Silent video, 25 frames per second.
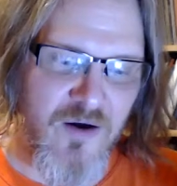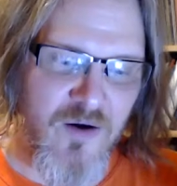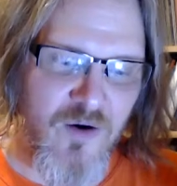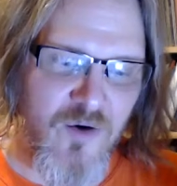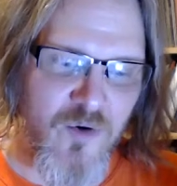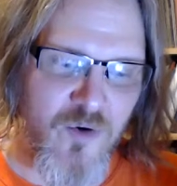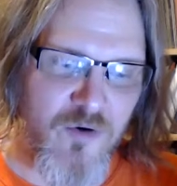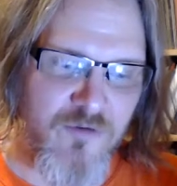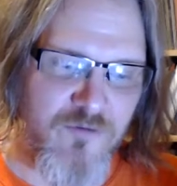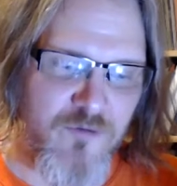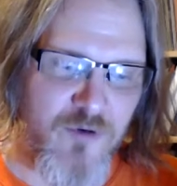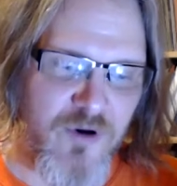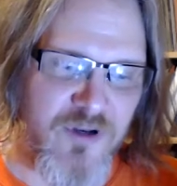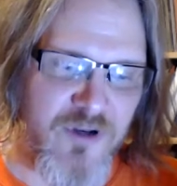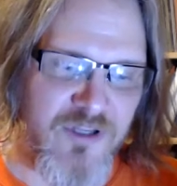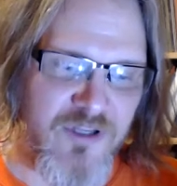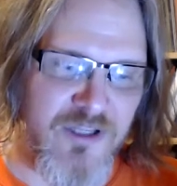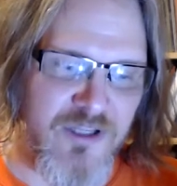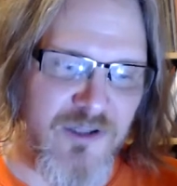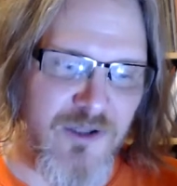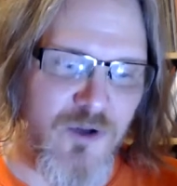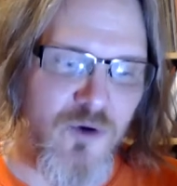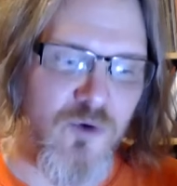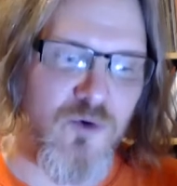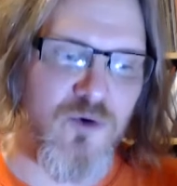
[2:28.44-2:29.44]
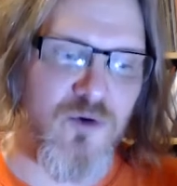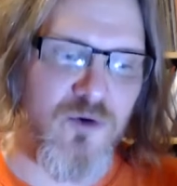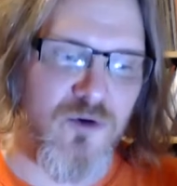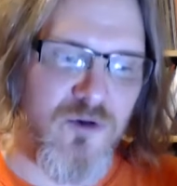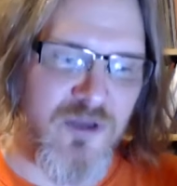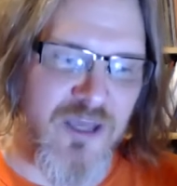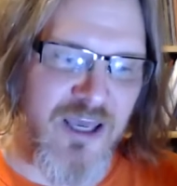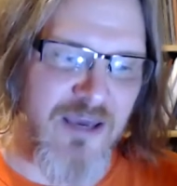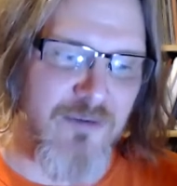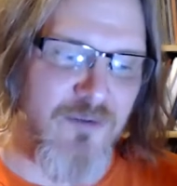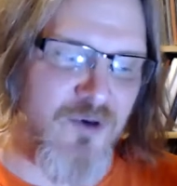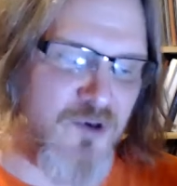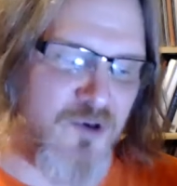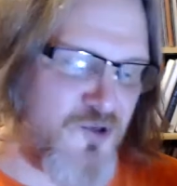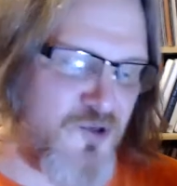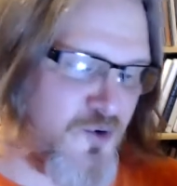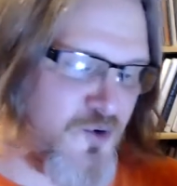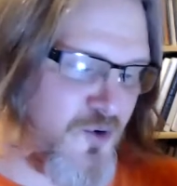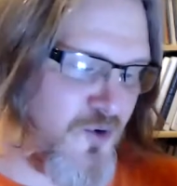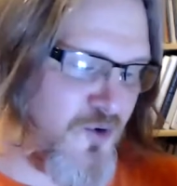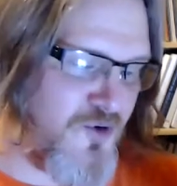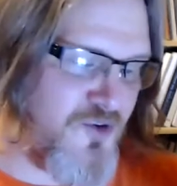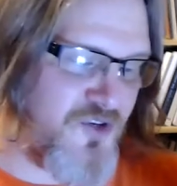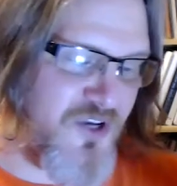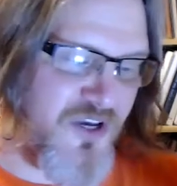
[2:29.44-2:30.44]
or friendly local gaming
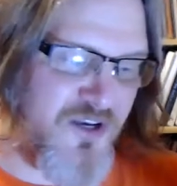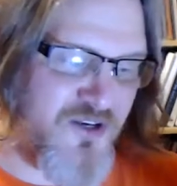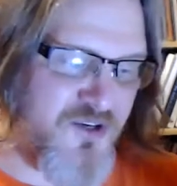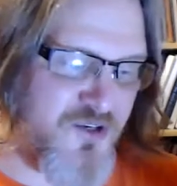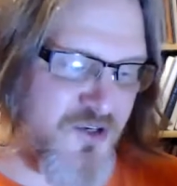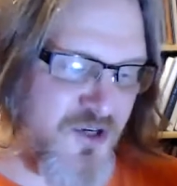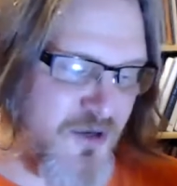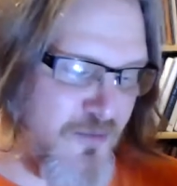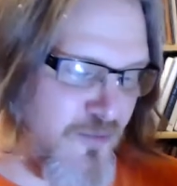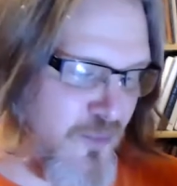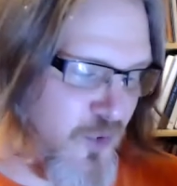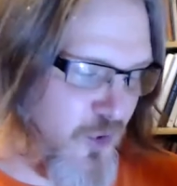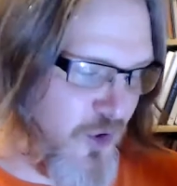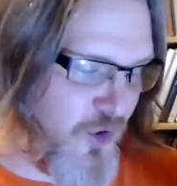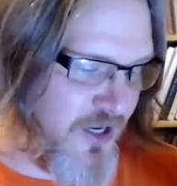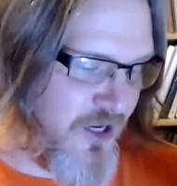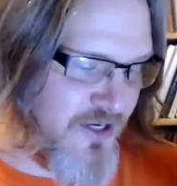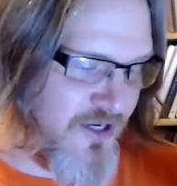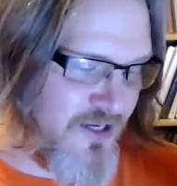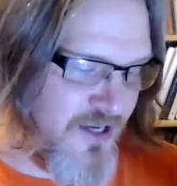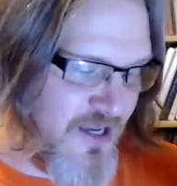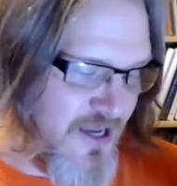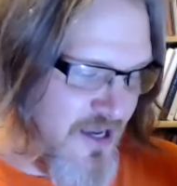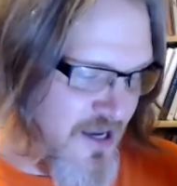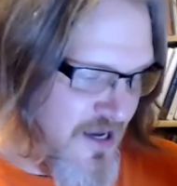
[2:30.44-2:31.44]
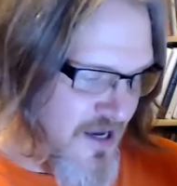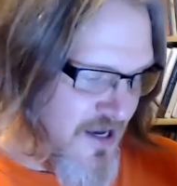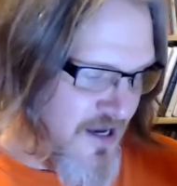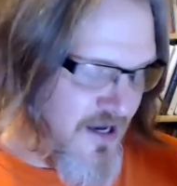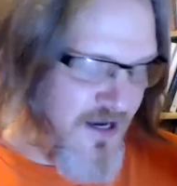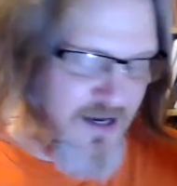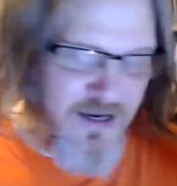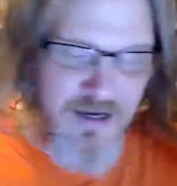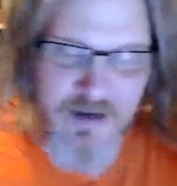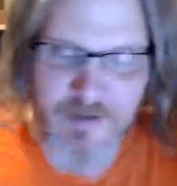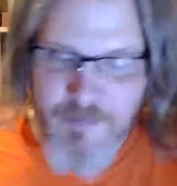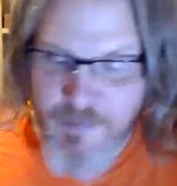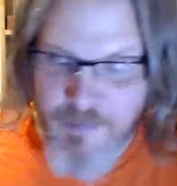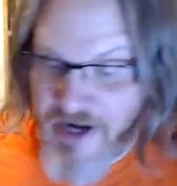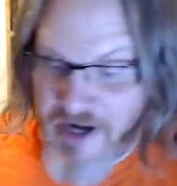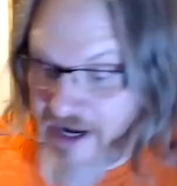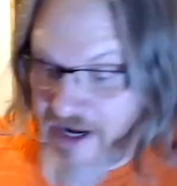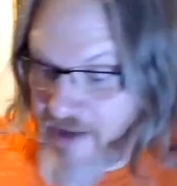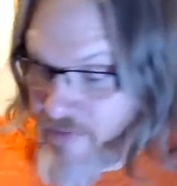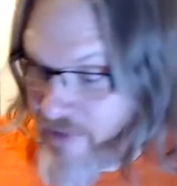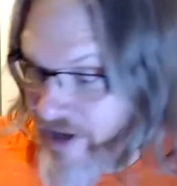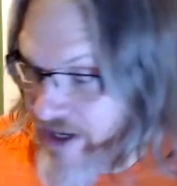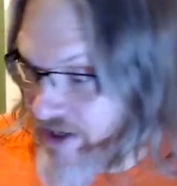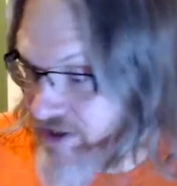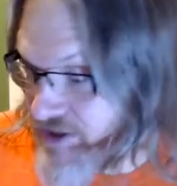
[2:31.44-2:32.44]
stores, as some put it. But
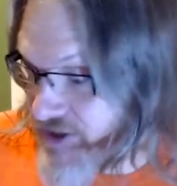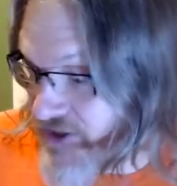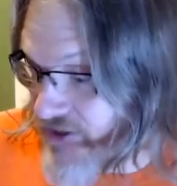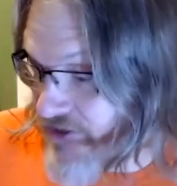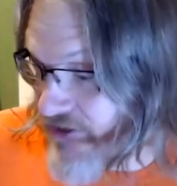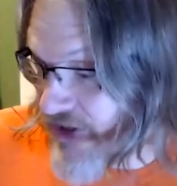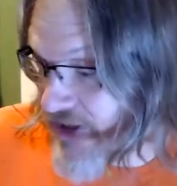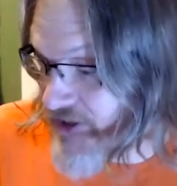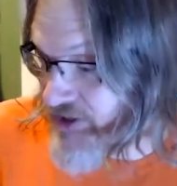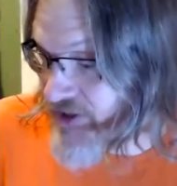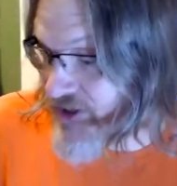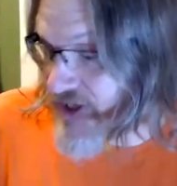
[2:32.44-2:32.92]
anyways, let's